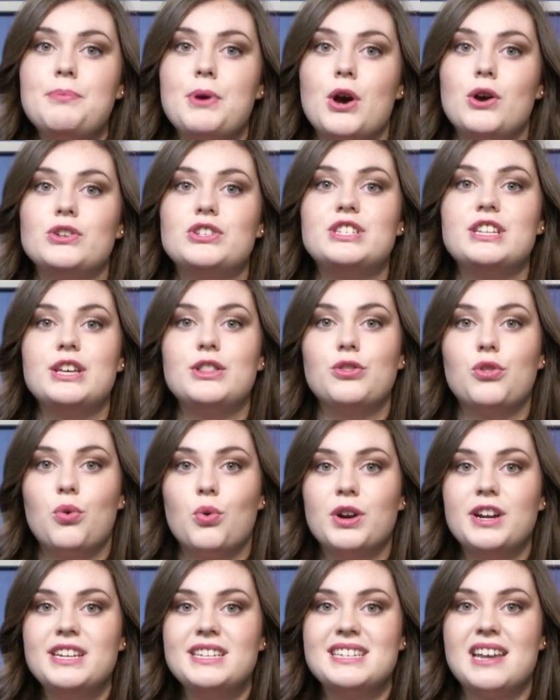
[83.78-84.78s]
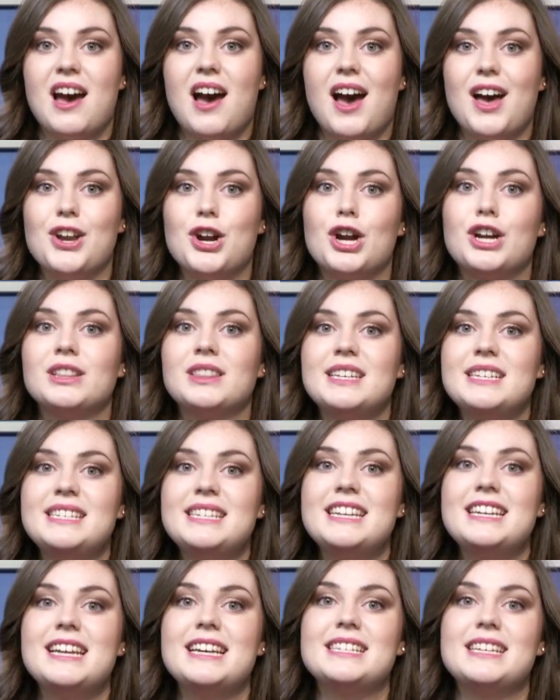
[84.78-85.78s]
Post and Lauren Todd are
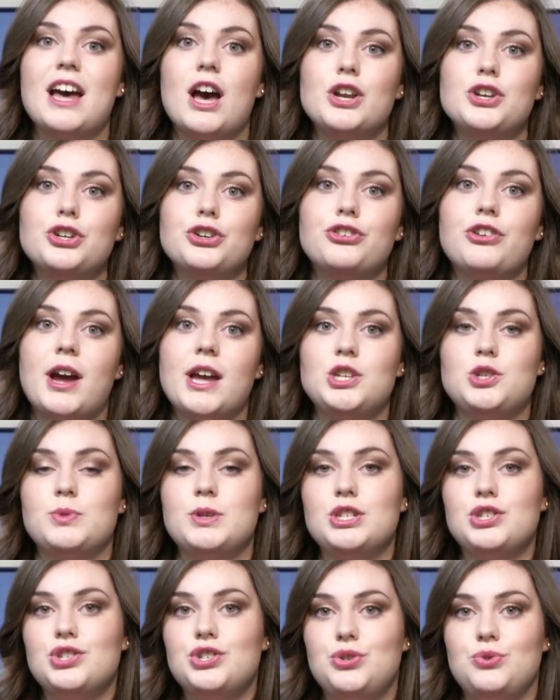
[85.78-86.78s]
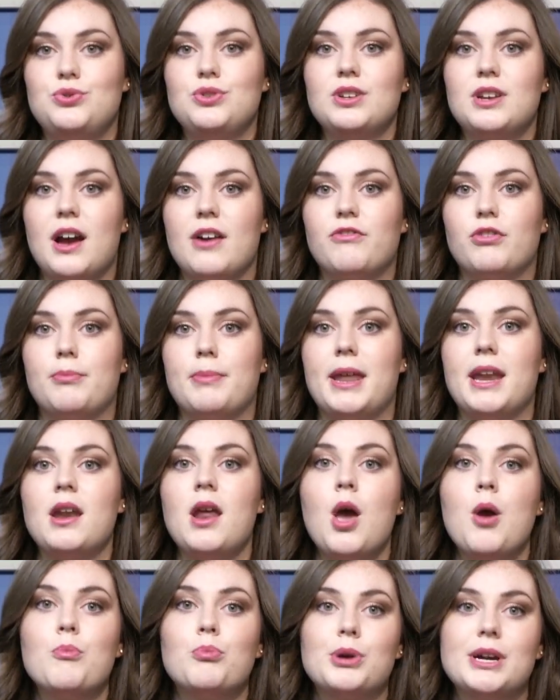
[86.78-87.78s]
listed as undergraduate student government
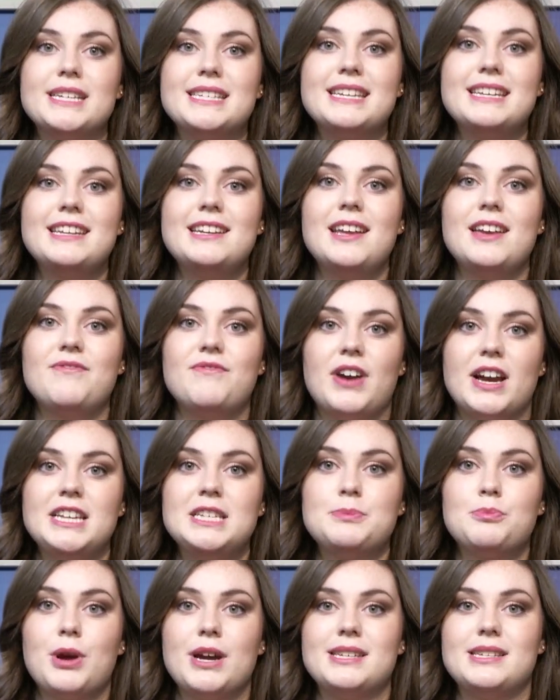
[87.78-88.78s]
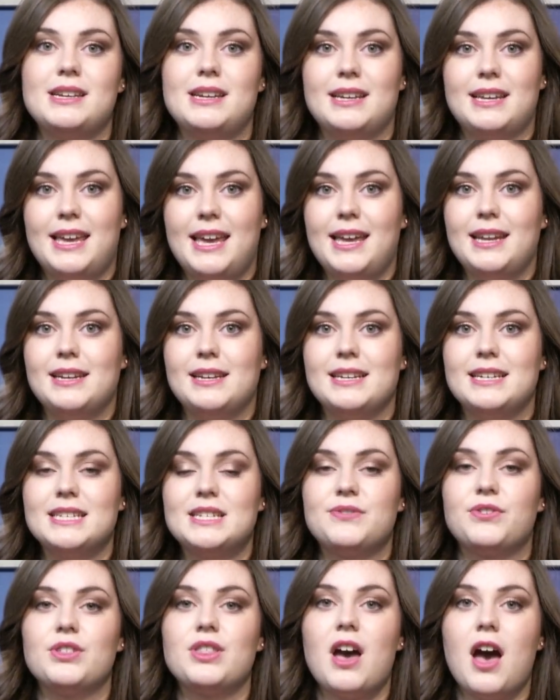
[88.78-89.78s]
president and vice president
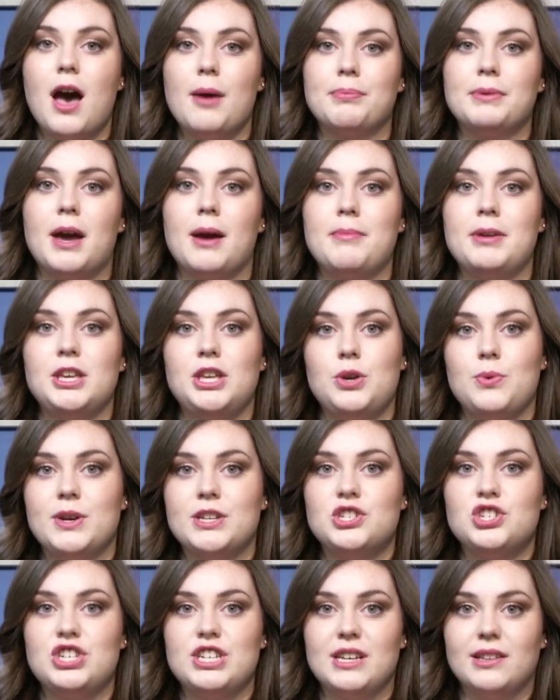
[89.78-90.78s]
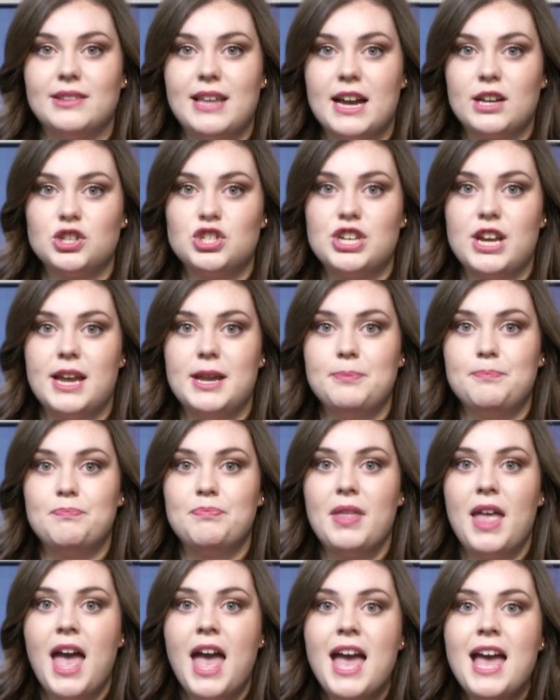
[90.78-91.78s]
candidates for the upcoming USG election.
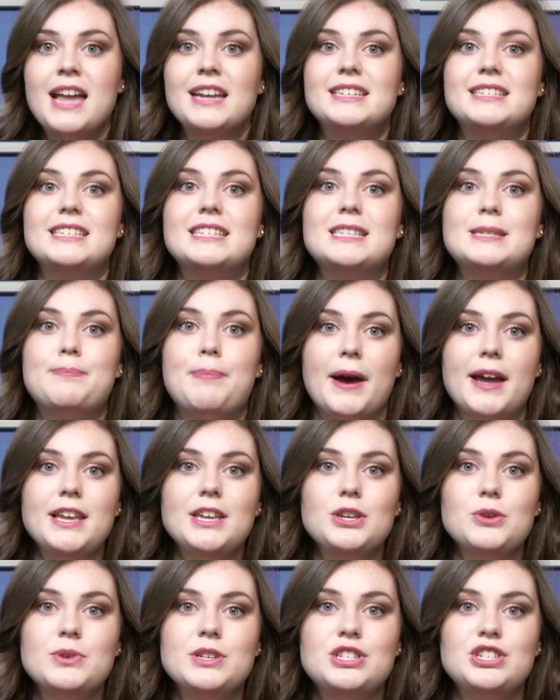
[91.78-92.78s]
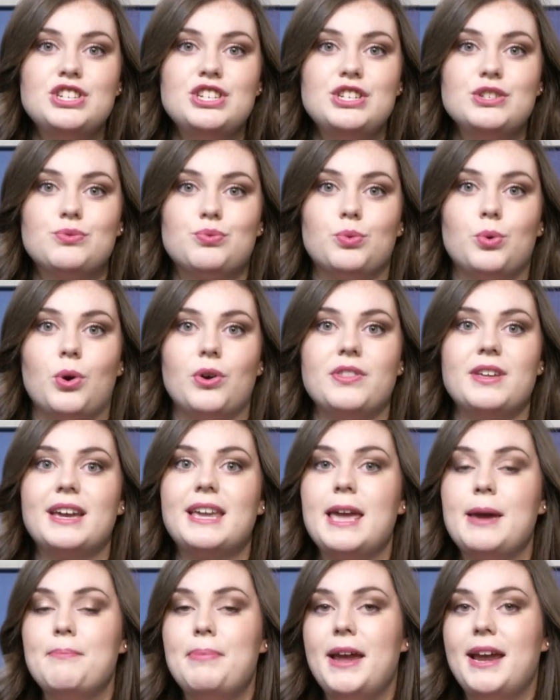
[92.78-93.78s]
Despite USG's rule
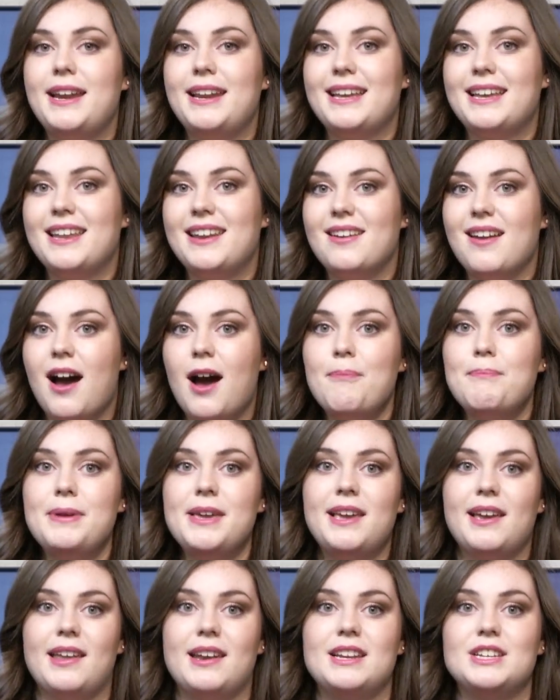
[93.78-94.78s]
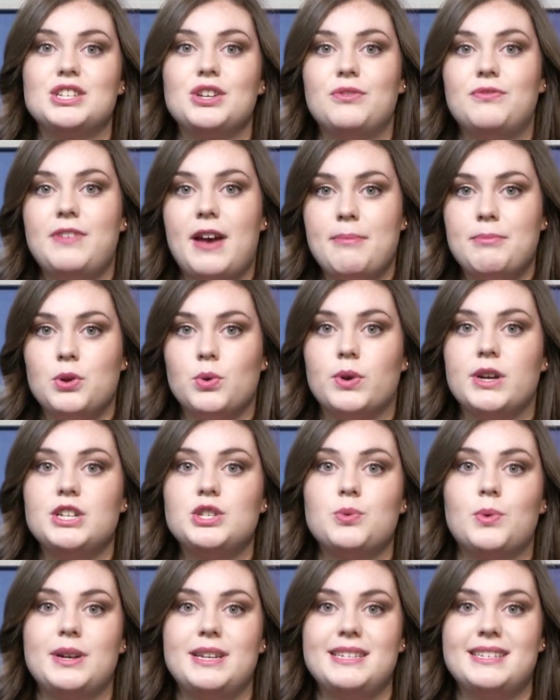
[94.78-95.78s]
that campaigning cannot begin until February
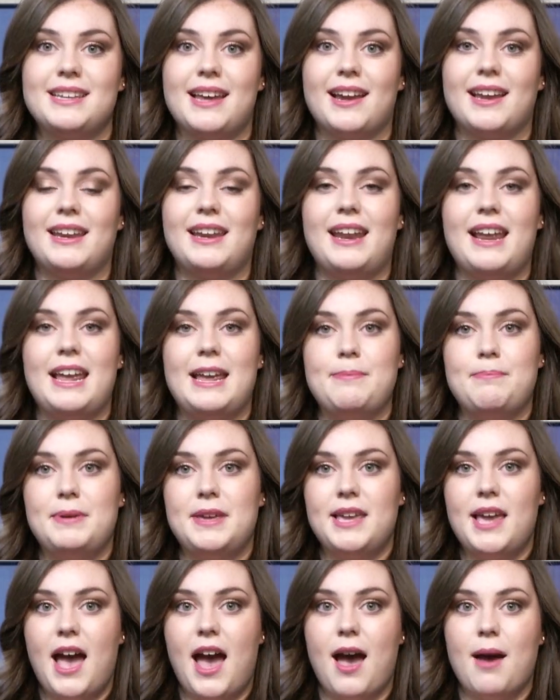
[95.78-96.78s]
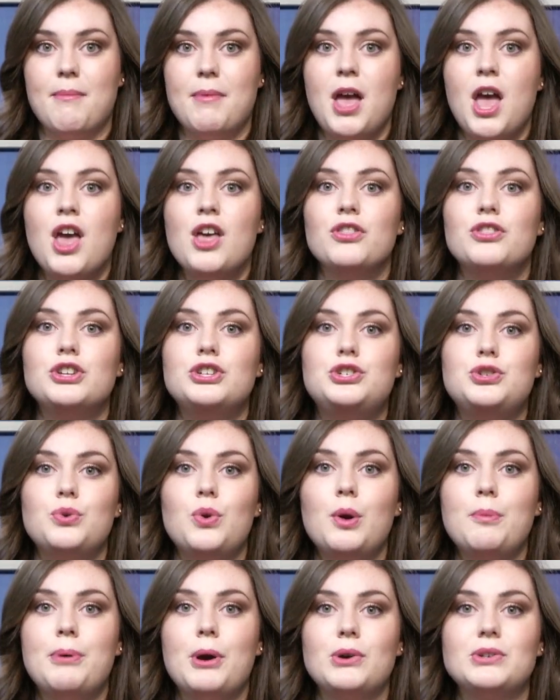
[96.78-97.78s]
22nd at 8 p.m., the
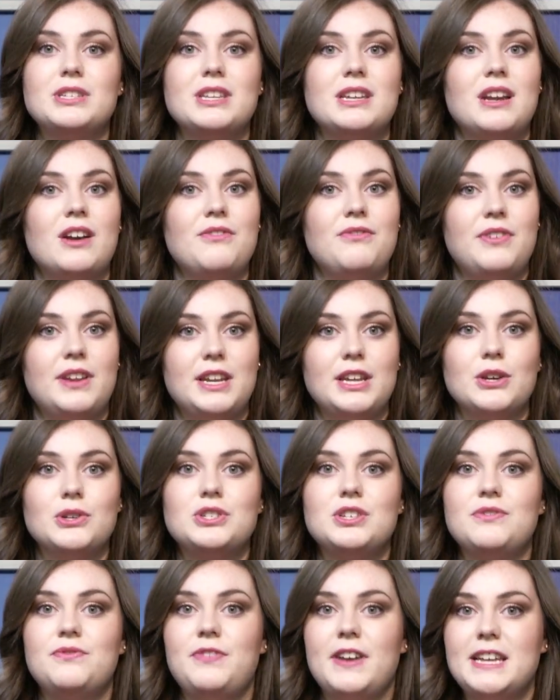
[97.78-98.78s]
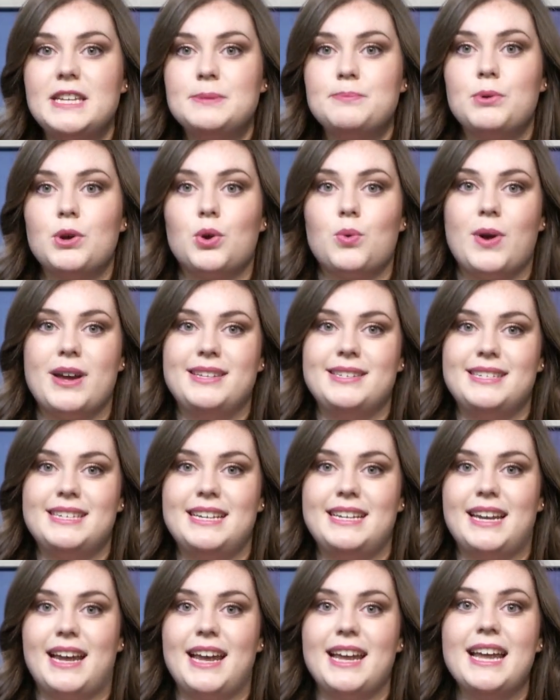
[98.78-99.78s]
duo posted a video to Facebook
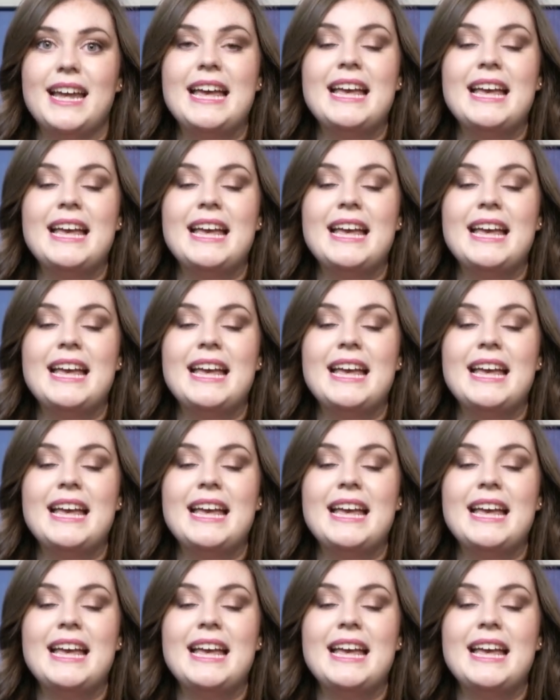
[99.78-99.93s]
Wednesday night